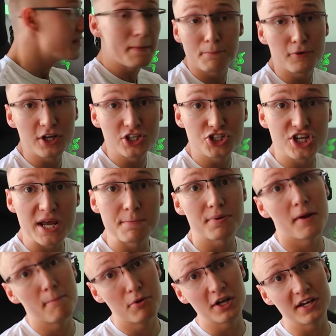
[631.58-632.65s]
They're pretty cheap,
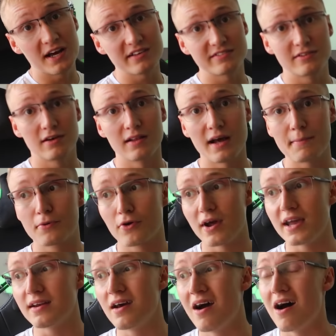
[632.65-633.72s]
pretty nice little
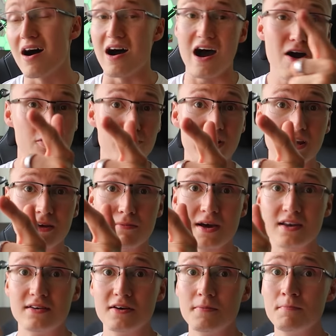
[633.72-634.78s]
upgrade. I would
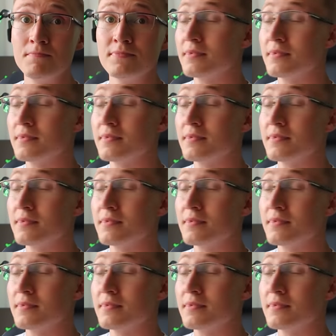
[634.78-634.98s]
recommend them.